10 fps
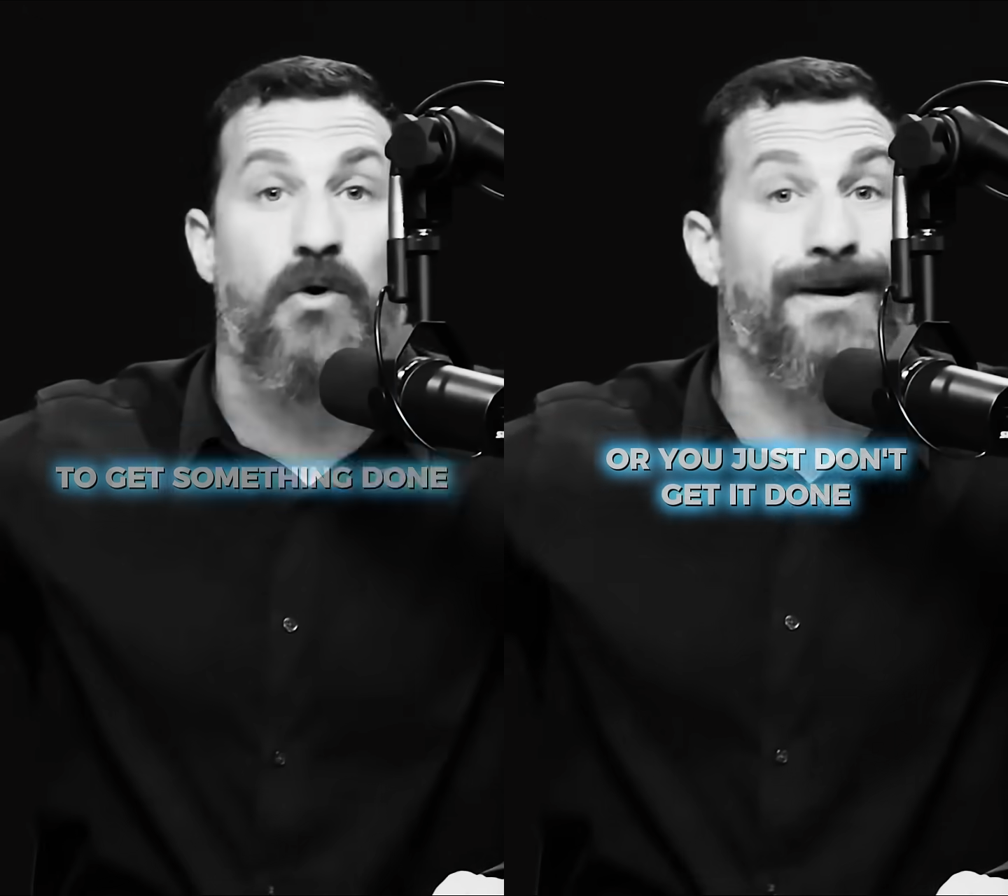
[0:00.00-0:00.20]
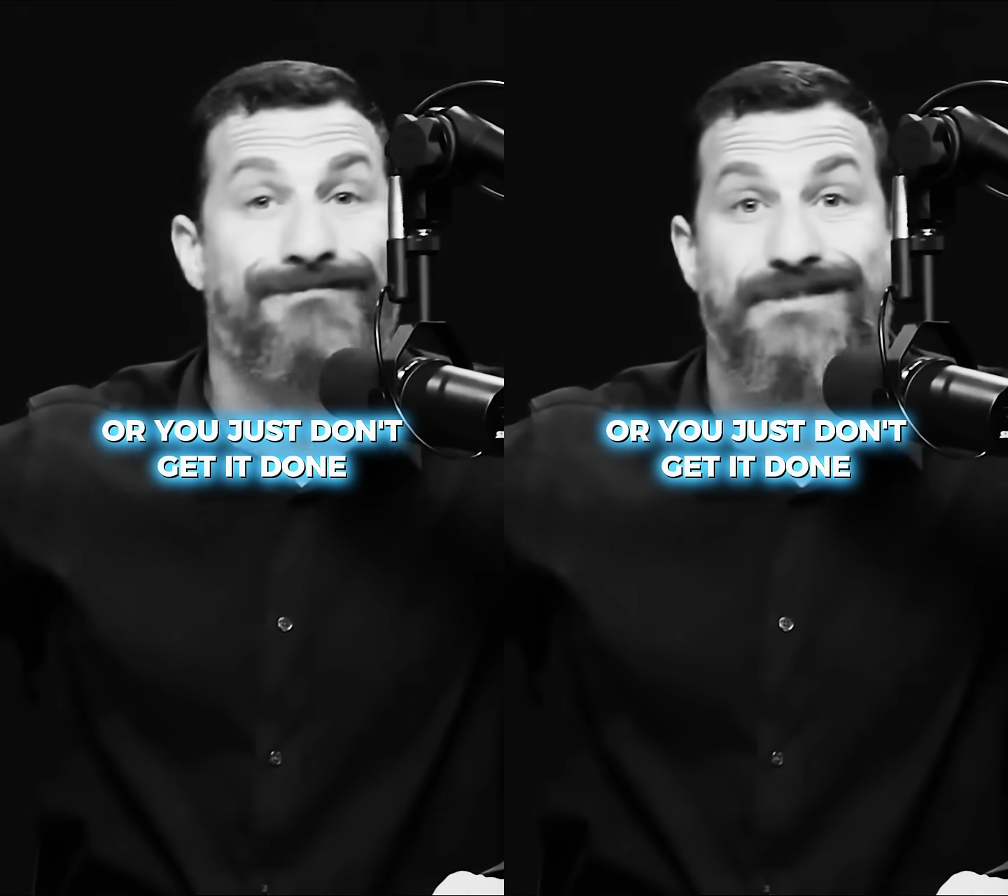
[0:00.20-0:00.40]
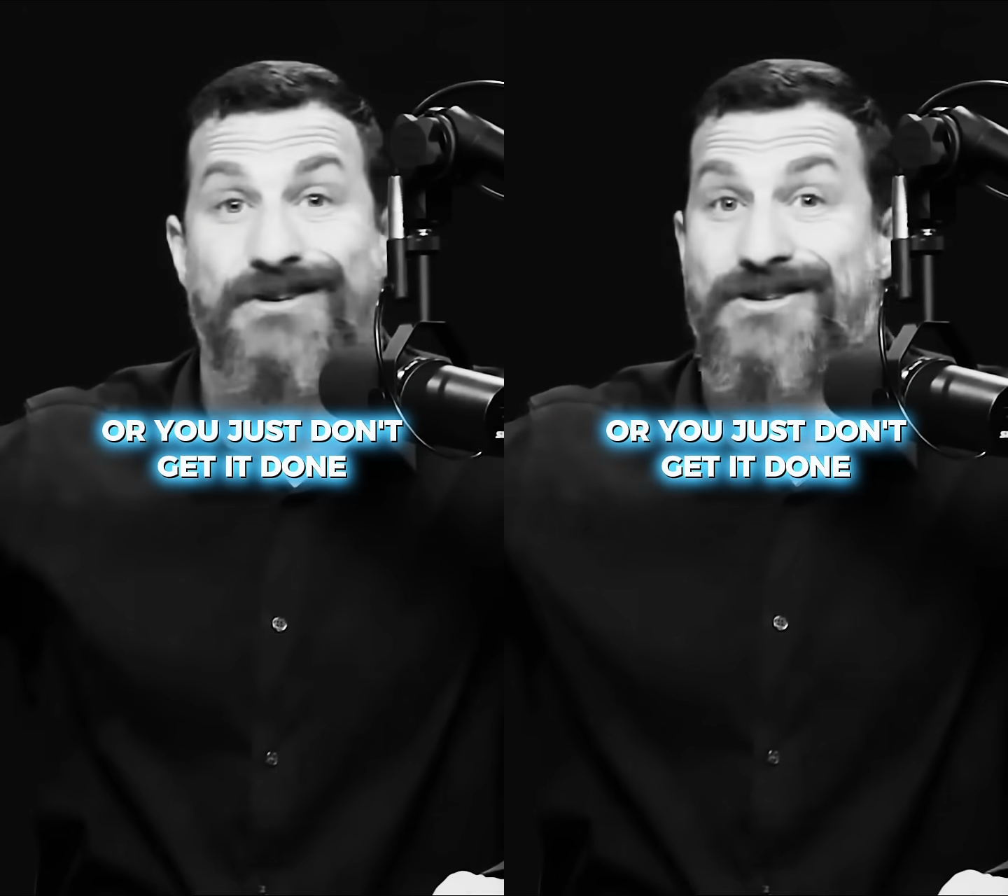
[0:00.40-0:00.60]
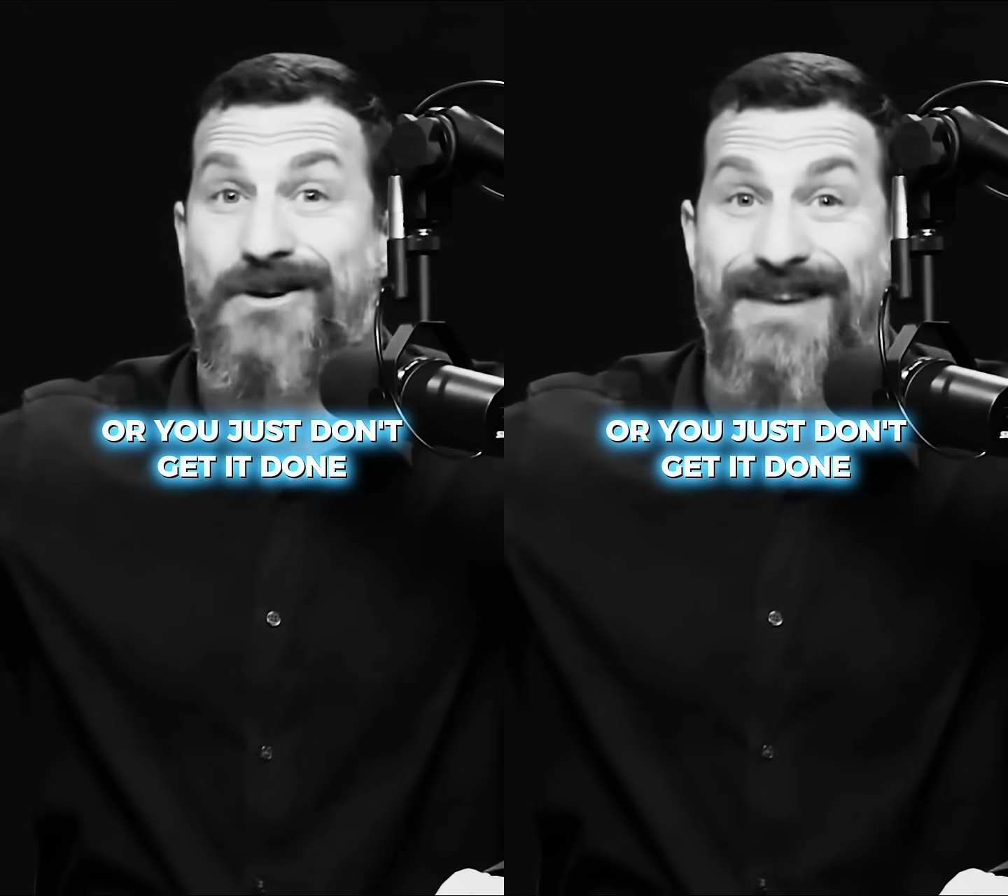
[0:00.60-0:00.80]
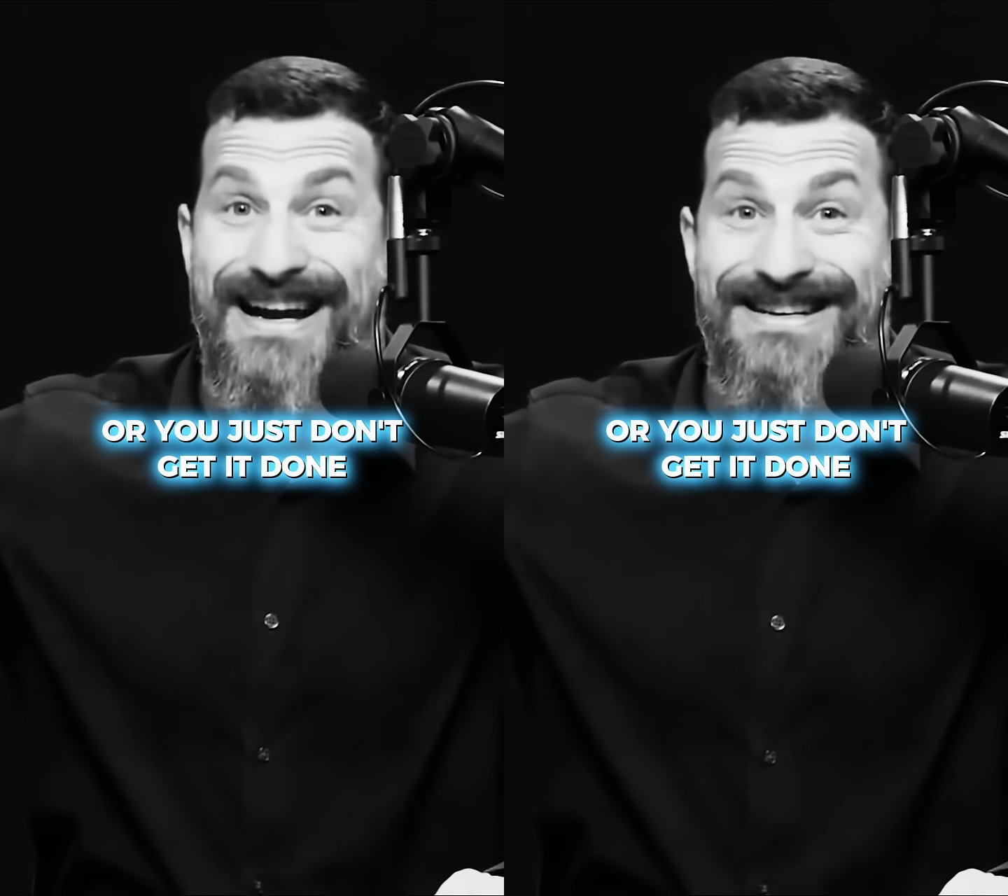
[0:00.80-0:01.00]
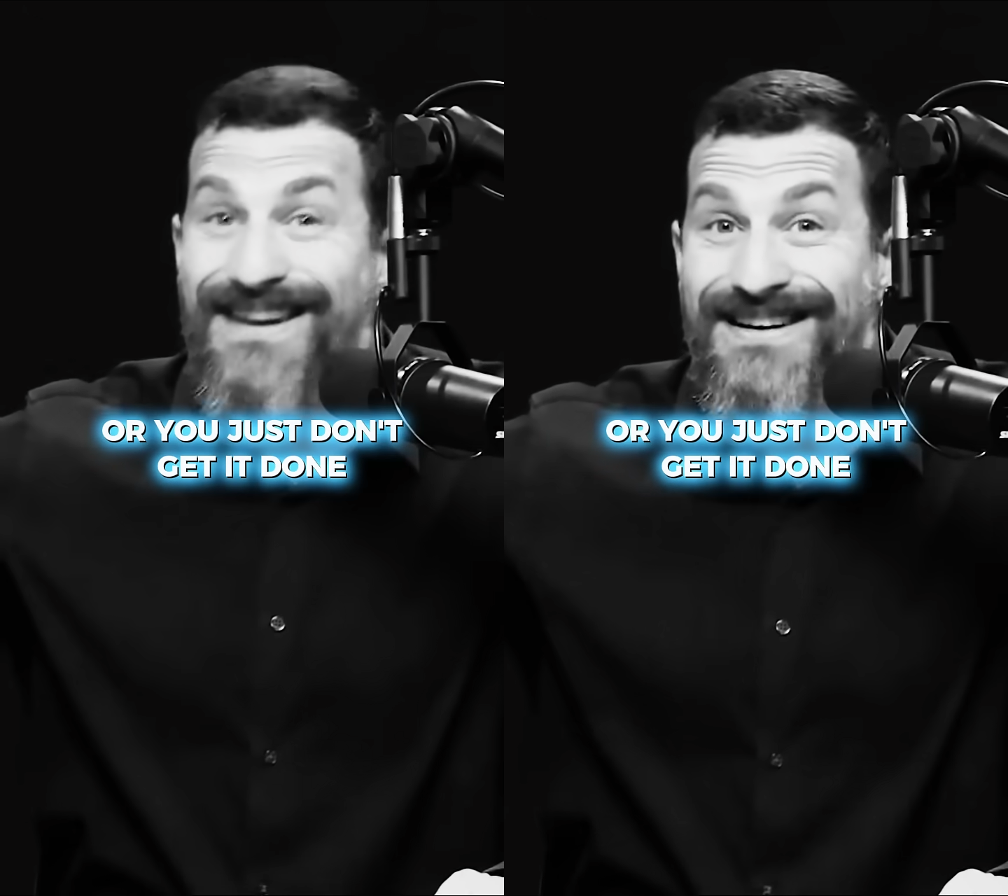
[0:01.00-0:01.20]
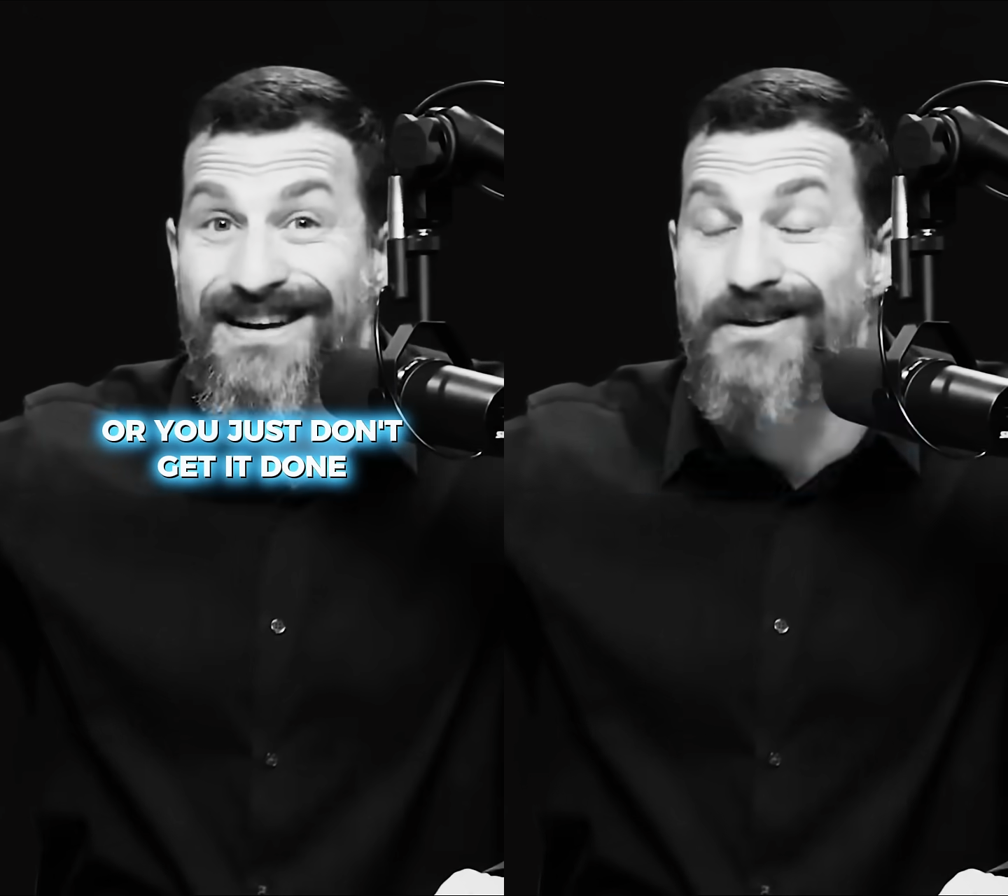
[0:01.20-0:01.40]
or you just don't get it done